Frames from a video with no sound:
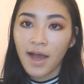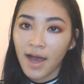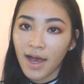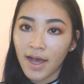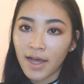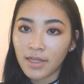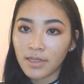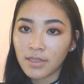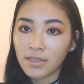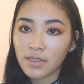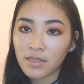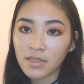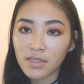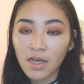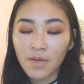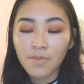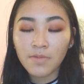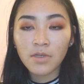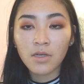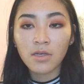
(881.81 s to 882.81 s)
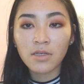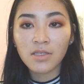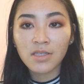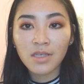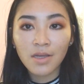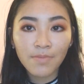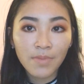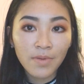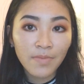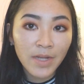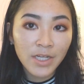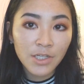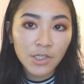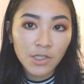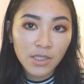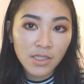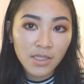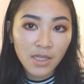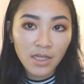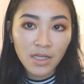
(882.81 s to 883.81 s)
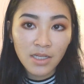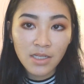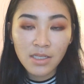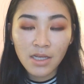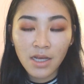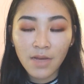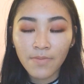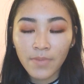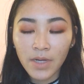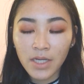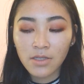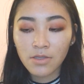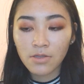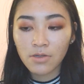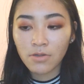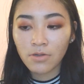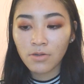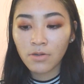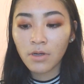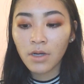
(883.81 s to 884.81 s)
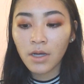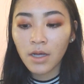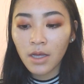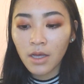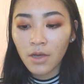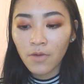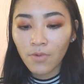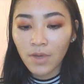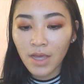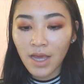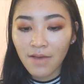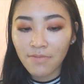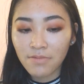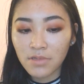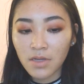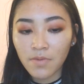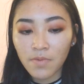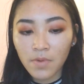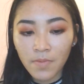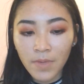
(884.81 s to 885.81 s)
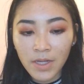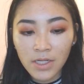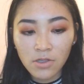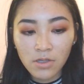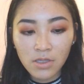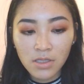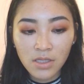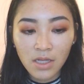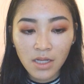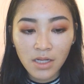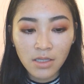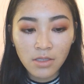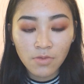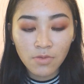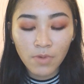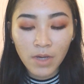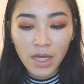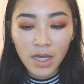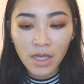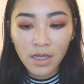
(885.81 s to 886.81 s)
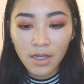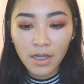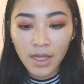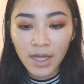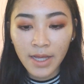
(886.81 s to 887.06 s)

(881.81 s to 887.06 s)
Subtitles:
and SUPs are supplementary studies. At my school we have supplementary studies where